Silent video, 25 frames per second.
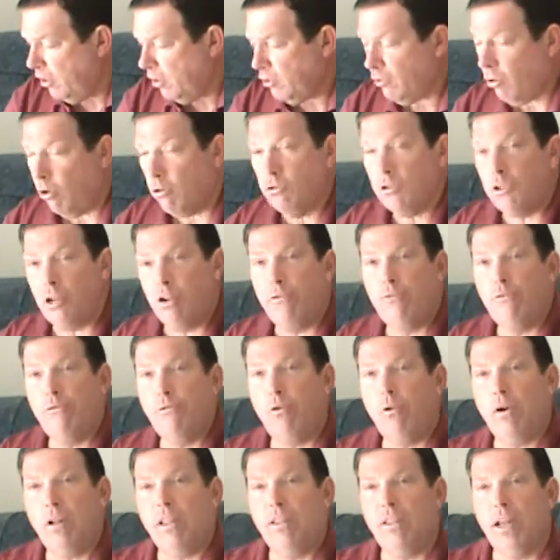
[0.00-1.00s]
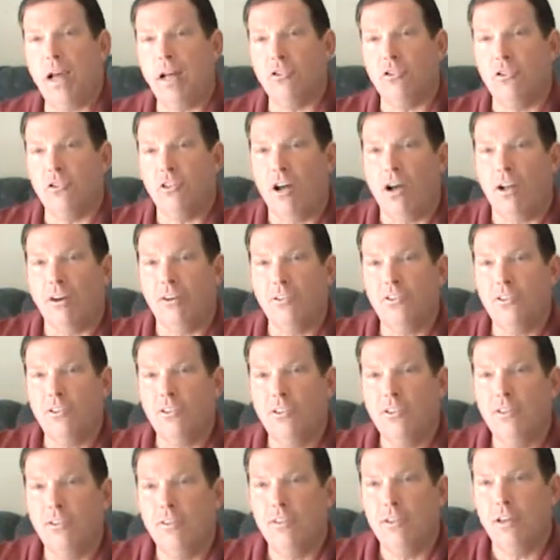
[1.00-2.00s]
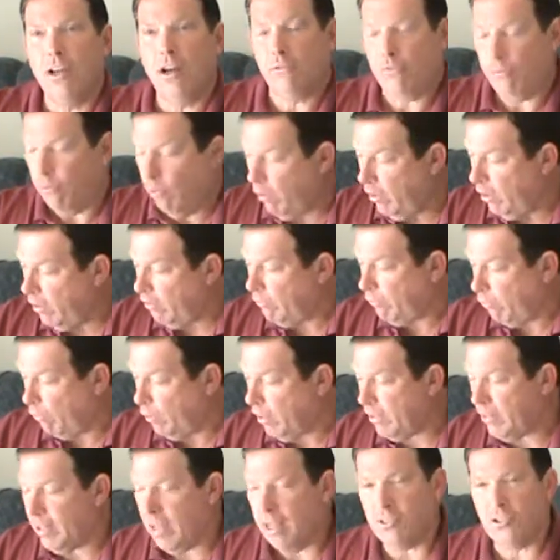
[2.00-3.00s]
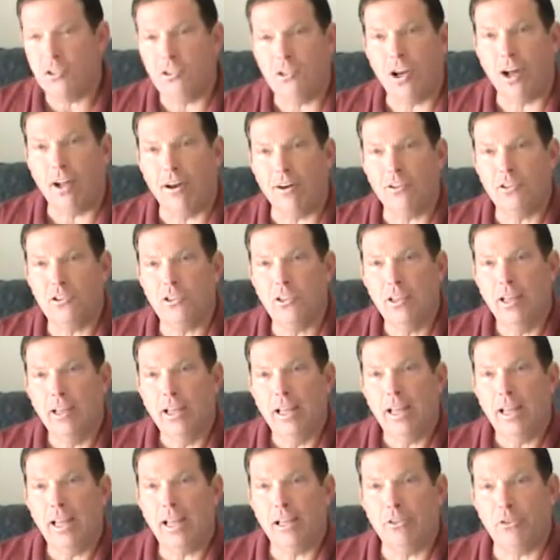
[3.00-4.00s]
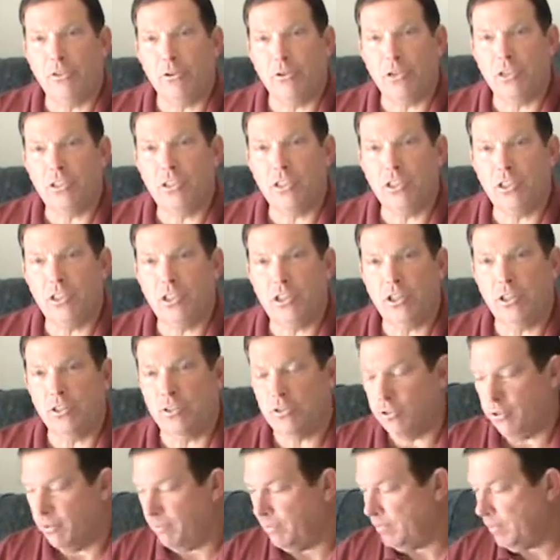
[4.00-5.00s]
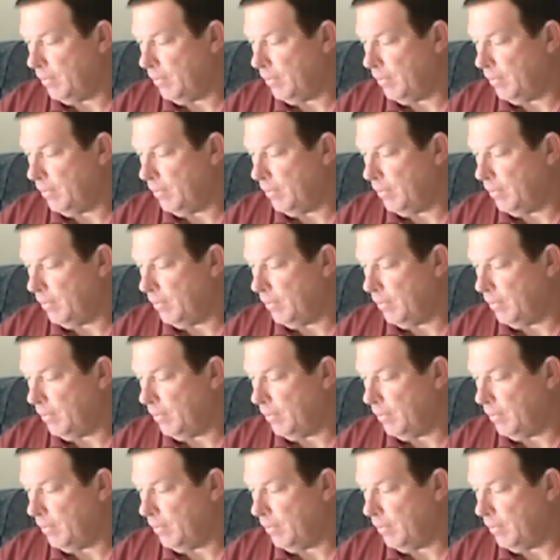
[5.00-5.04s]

grows to $40,000 in 36 years.